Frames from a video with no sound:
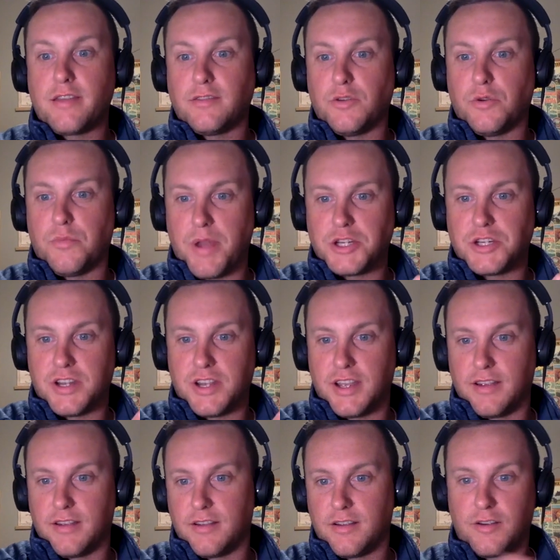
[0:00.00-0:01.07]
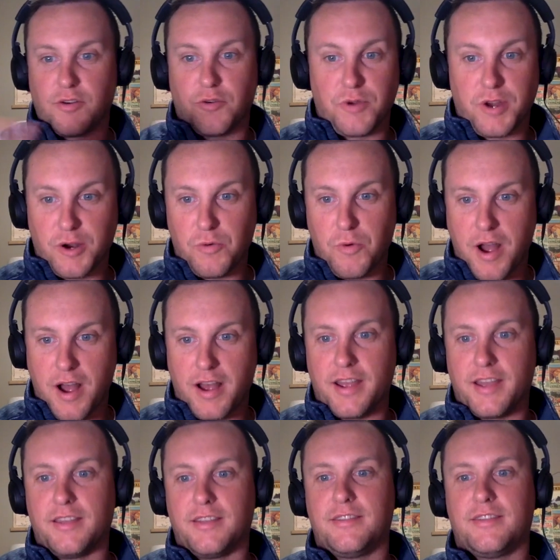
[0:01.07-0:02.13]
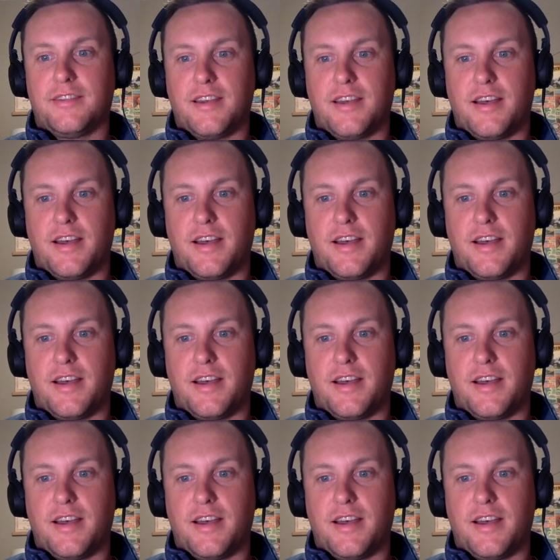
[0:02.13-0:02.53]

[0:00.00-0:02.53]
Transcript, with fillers: as you were mentioning, career wise.